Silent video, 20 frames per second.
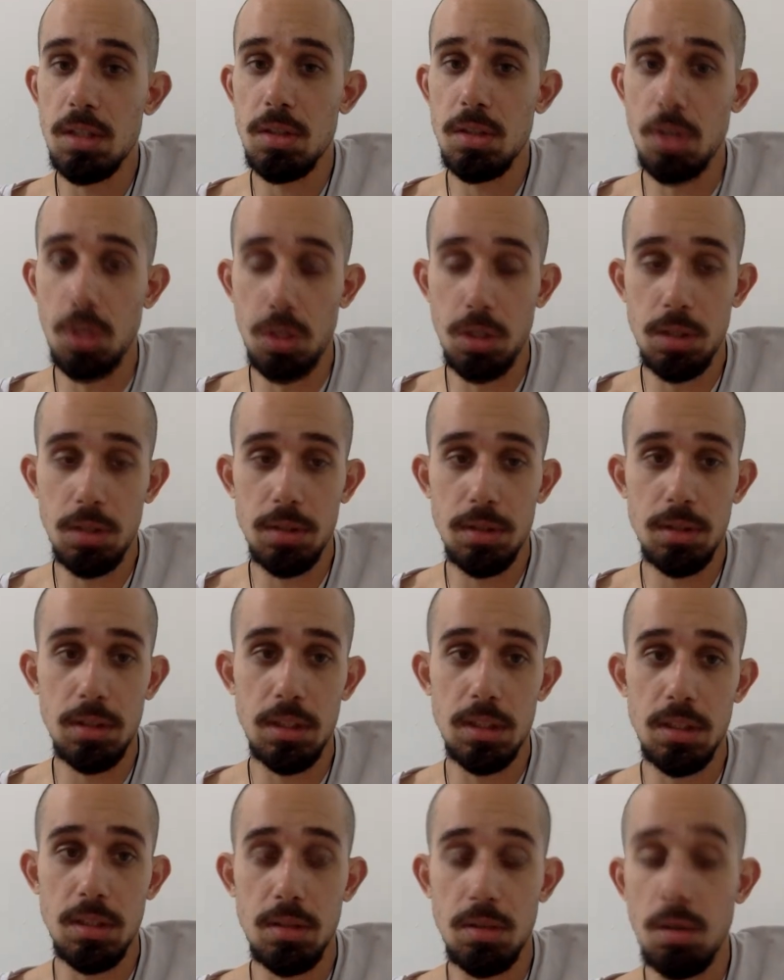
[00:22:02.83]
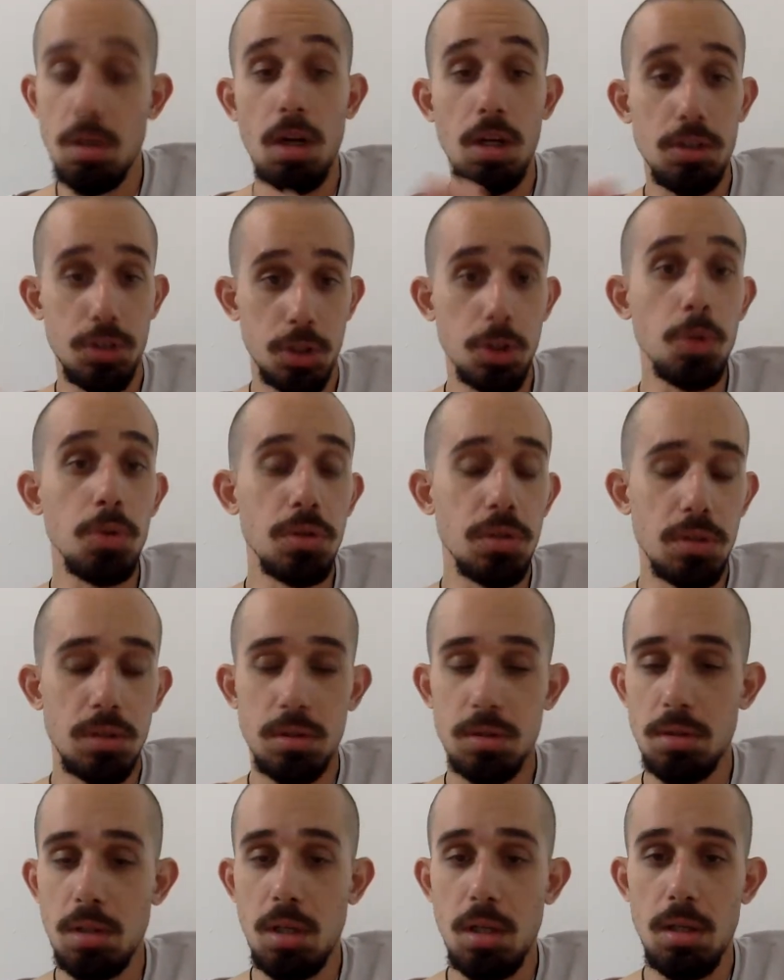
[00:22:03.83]
girls, because they're all
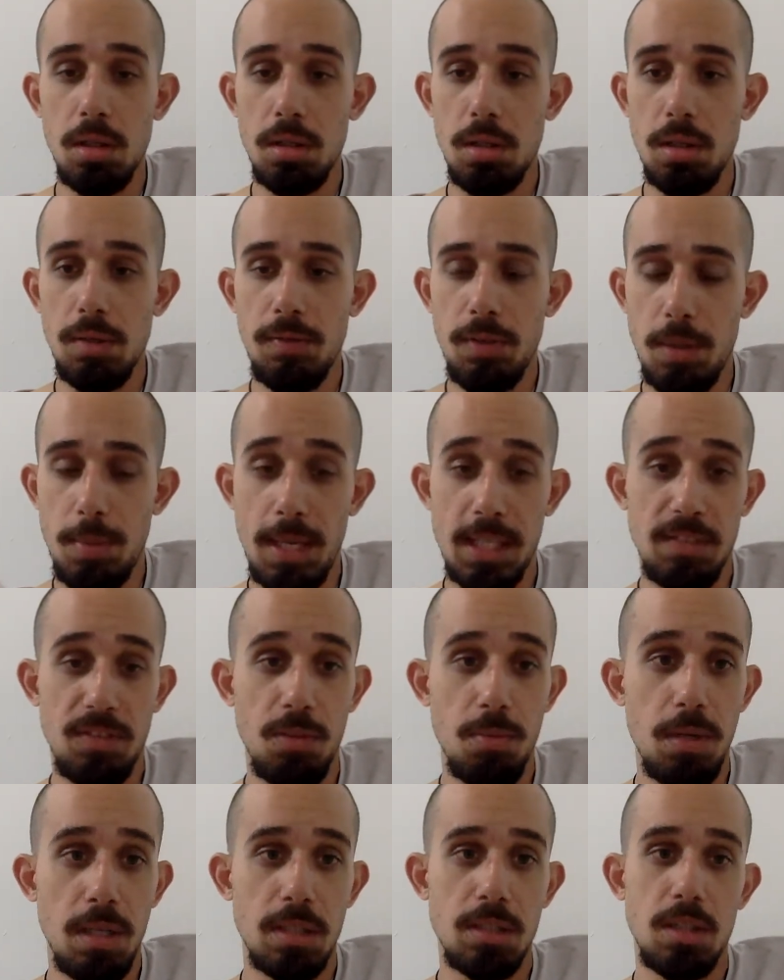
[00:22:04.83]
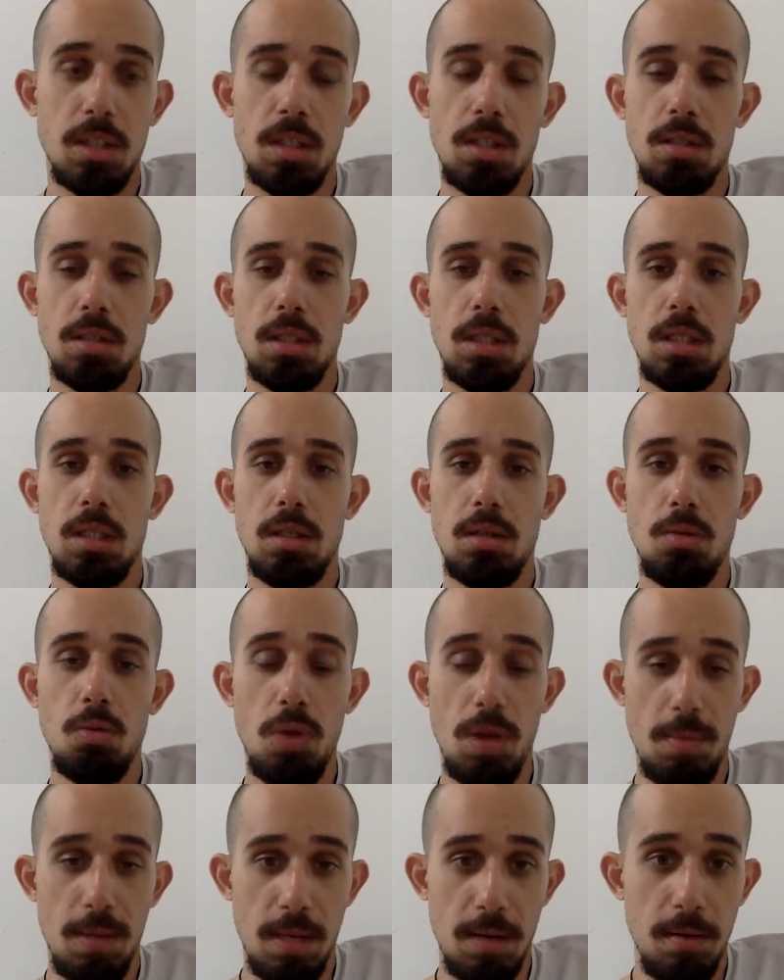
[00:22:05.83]
students, all for the past few months, all
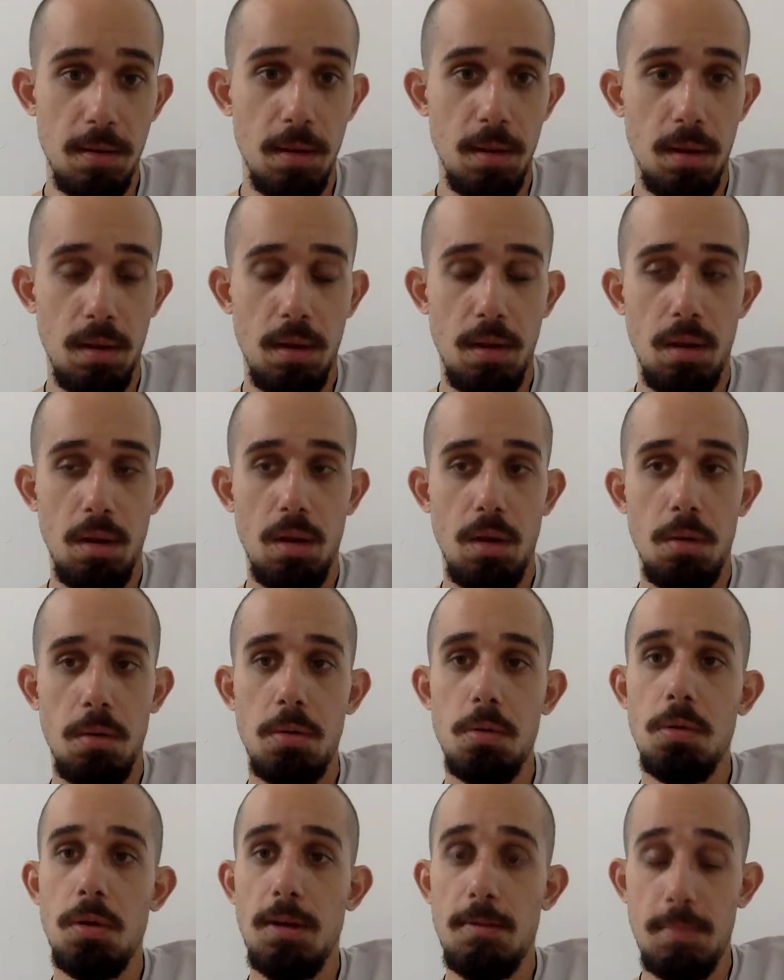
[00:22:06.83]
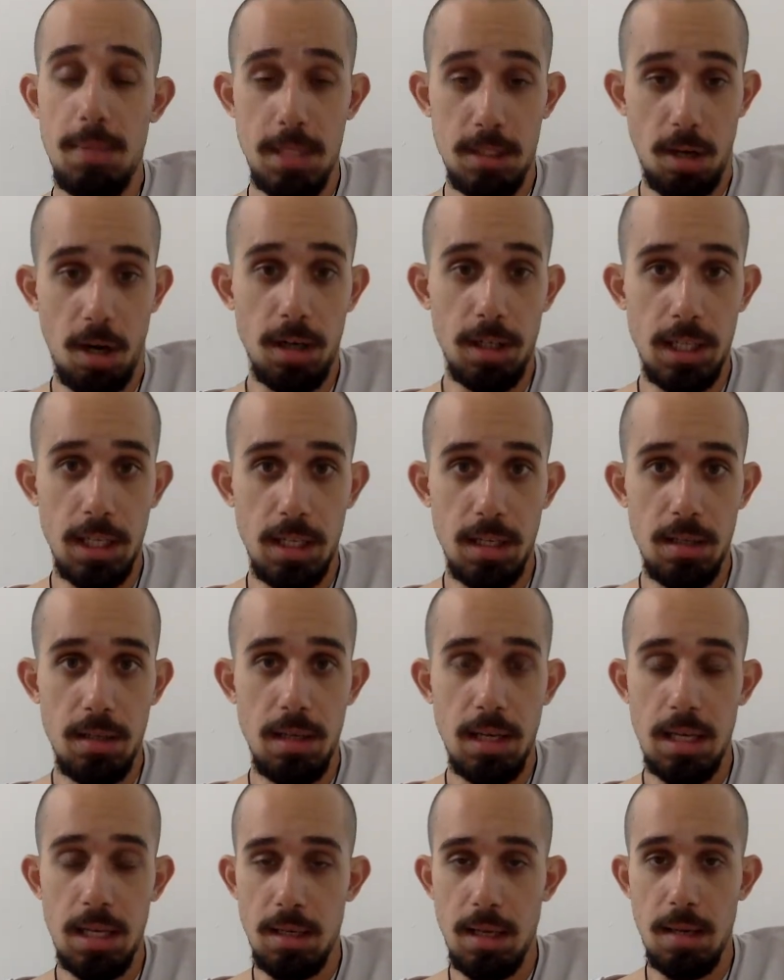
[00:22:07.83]
women who have been targeted
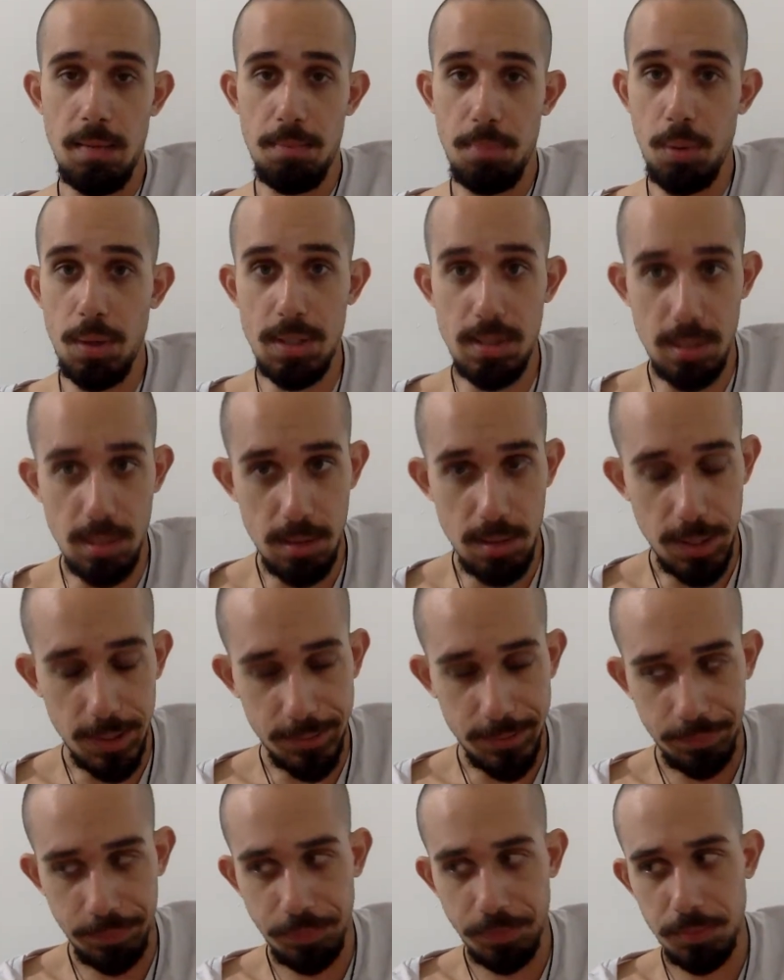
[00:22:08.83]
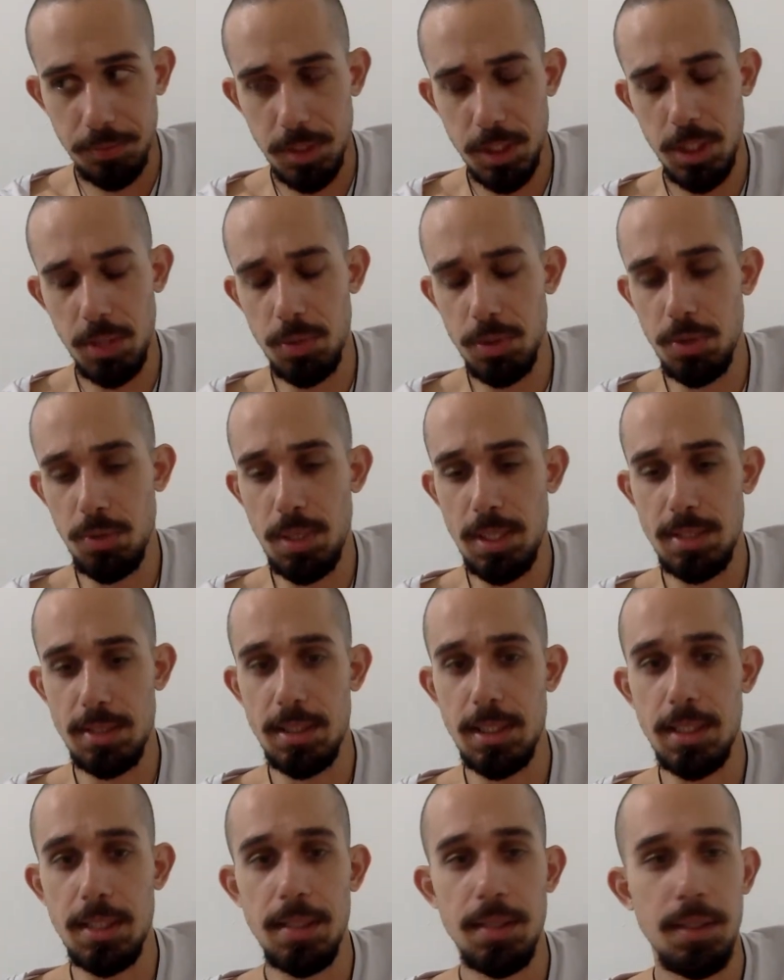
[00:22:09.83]
and poisoned. She was
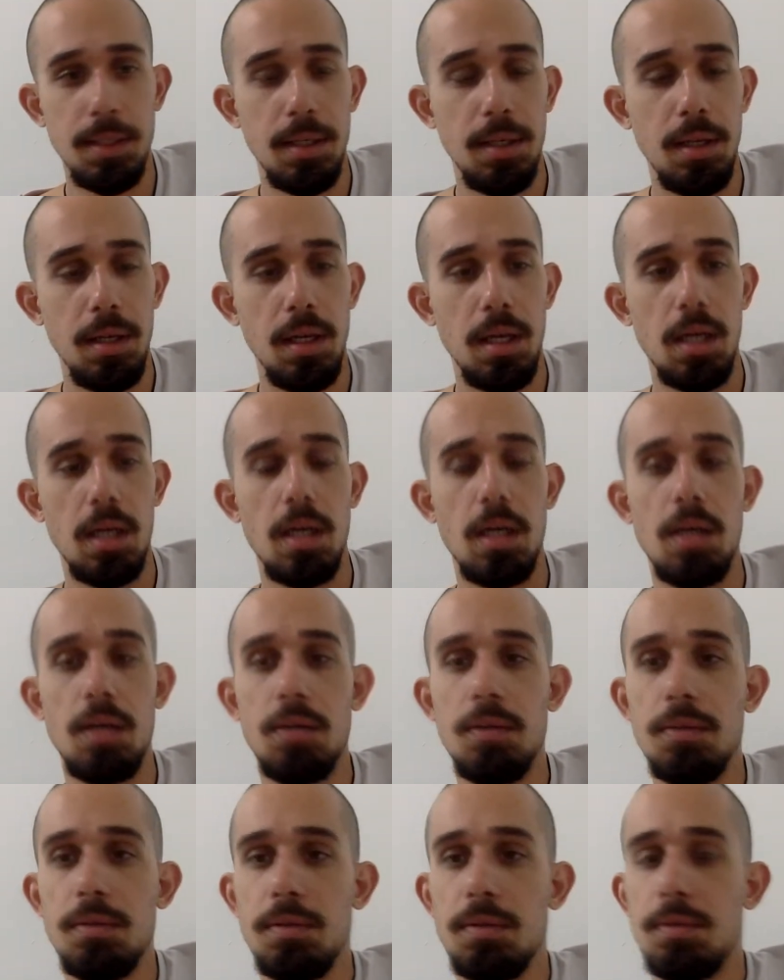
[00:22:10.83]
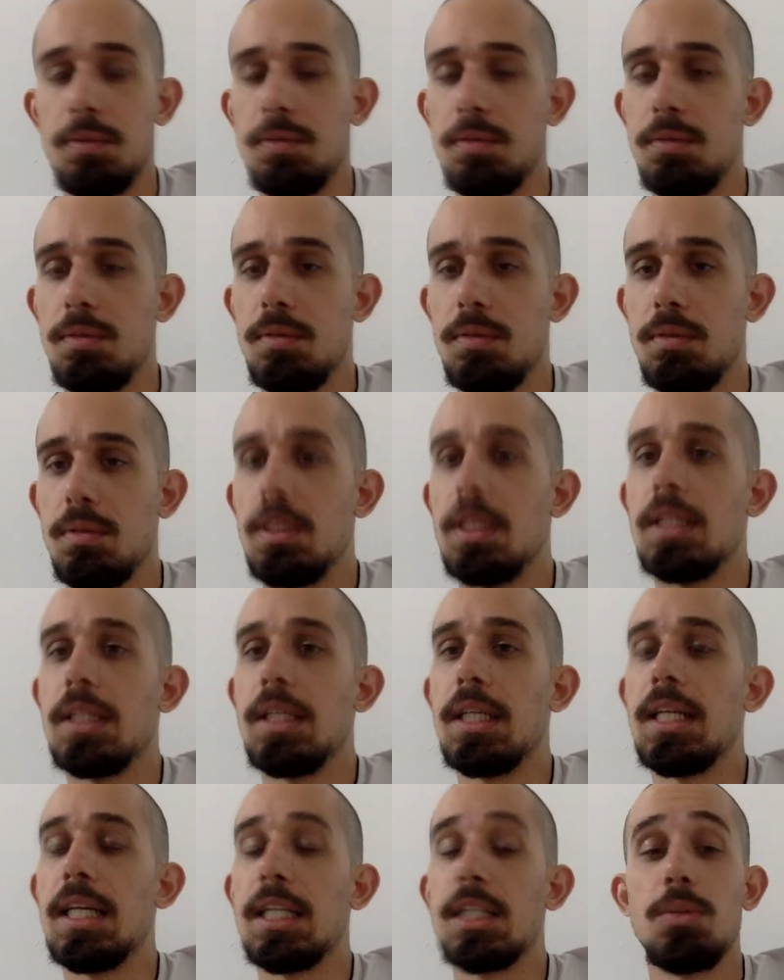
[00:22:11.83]
arrested in
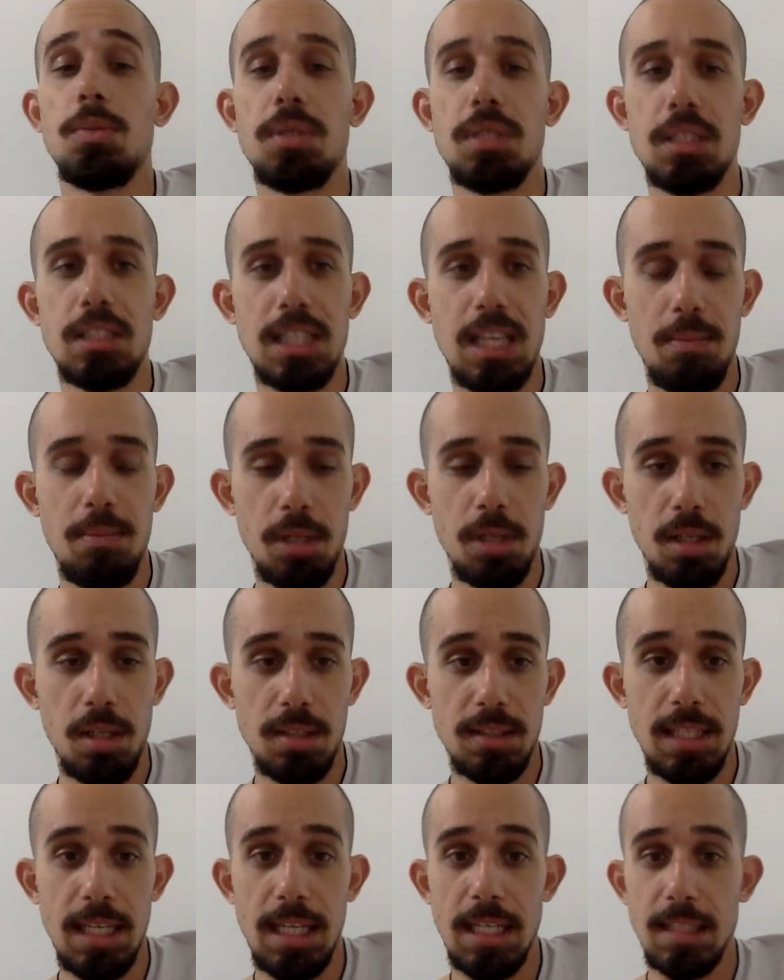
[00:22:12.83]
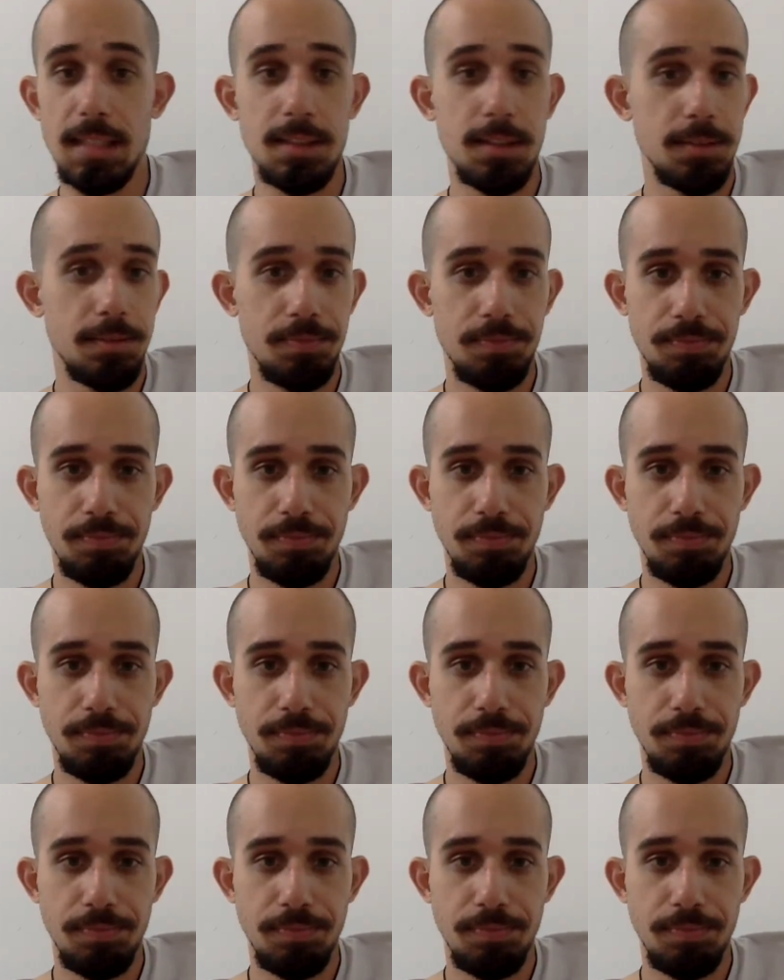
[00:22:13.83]
connection with these chemical attacks.